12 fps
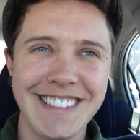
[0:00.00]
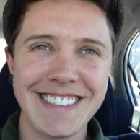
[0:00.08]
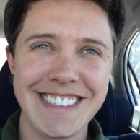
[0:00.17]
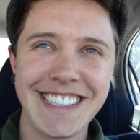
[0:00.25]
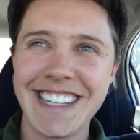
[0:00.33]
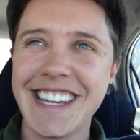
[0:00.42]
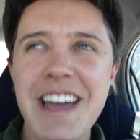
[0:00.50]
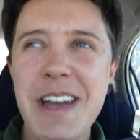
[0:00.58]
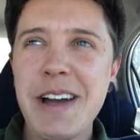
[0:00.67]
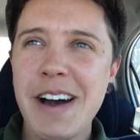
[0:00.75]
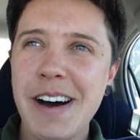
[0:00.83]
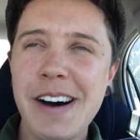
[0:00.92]
I was like,
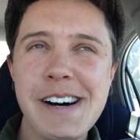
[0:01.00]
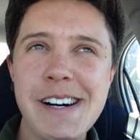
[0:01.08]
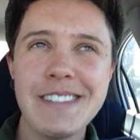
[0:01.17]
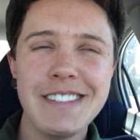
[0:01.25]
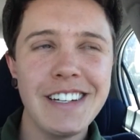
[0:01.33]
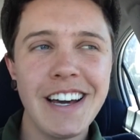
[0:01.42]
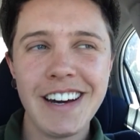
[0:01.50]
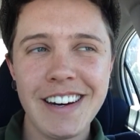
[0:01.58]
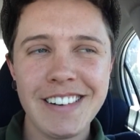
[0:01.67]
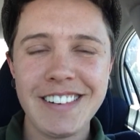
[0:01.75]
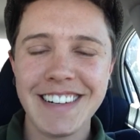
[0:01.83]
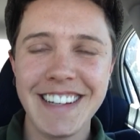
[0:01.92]
uh, "No."